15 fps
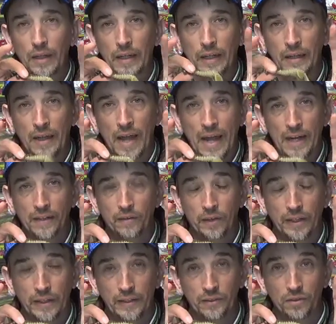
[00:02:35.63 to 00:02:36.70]
and act
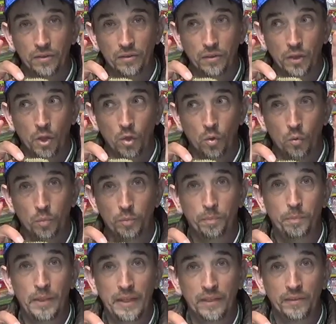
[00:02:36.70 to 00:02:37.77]
like it's, you know,
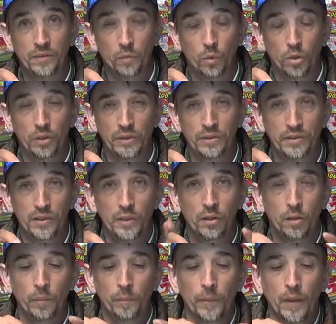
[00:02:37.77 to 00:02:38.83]
being really
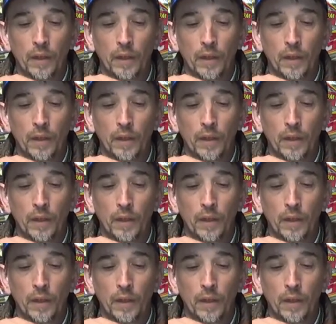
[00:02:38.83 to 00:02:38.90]
still.